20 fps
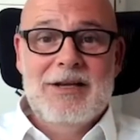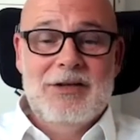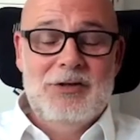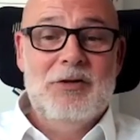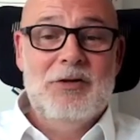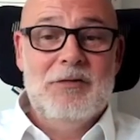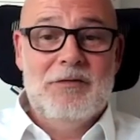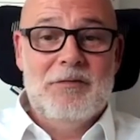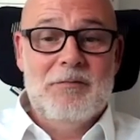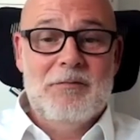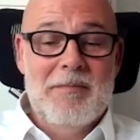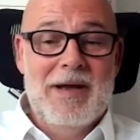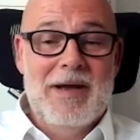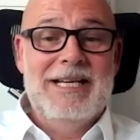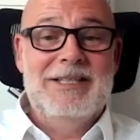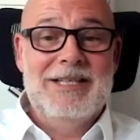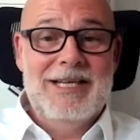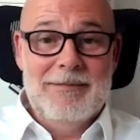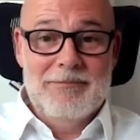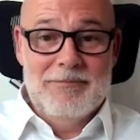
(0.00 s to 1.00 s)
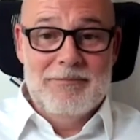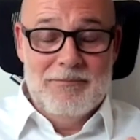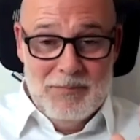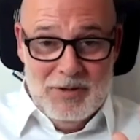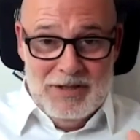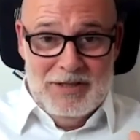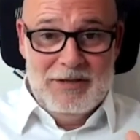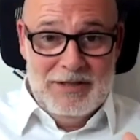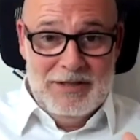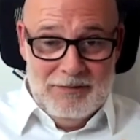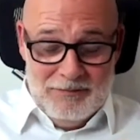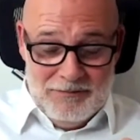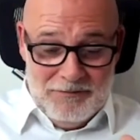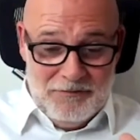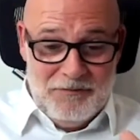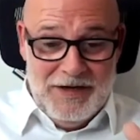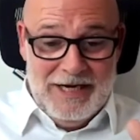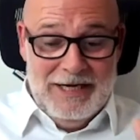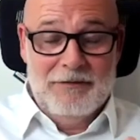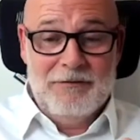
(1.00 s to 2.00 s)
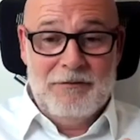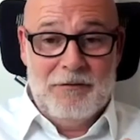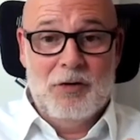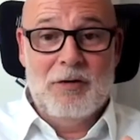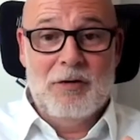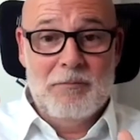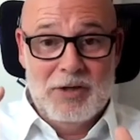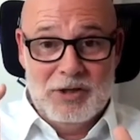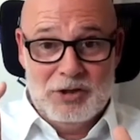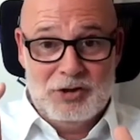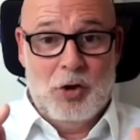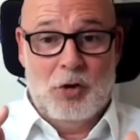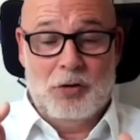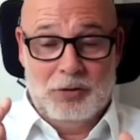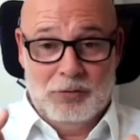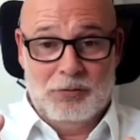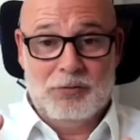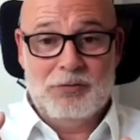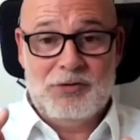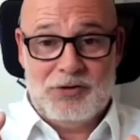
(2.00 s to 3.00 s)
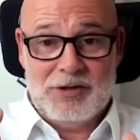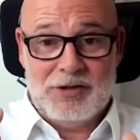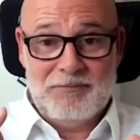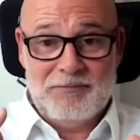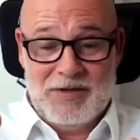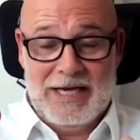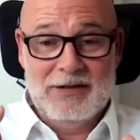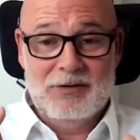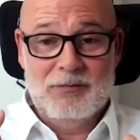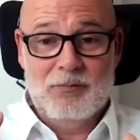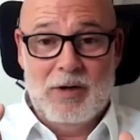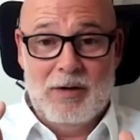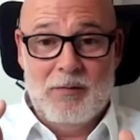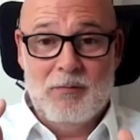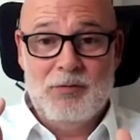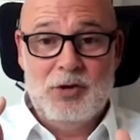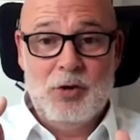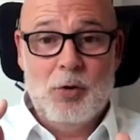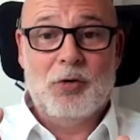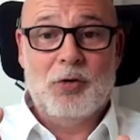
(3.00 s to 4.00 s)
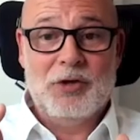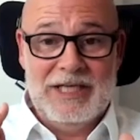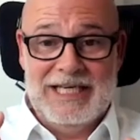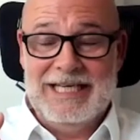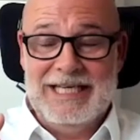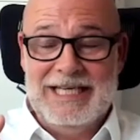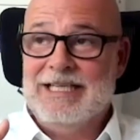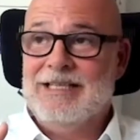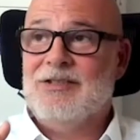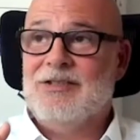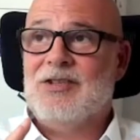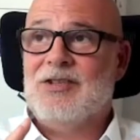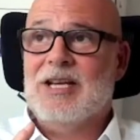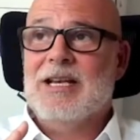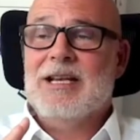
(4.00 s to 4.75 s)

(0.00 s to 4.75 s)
You've made it fit for McDonald's and your needs.